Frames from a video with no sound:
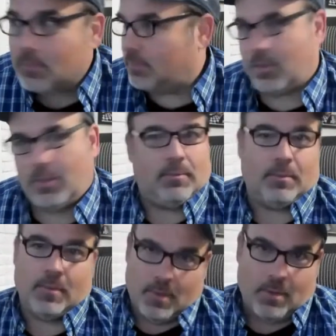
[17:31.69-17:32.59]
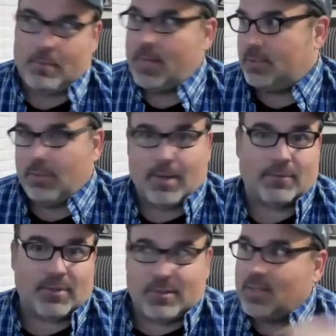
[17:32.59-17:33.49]
Dude, wait till you have
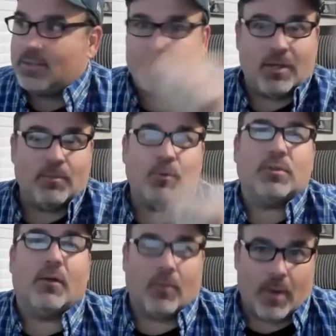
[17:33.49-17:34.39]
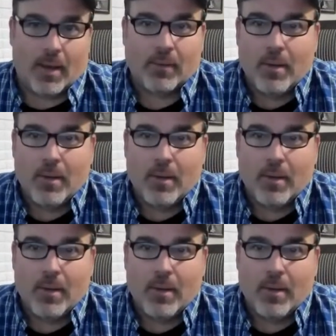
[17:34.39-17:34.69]
6 and you can move stuff around.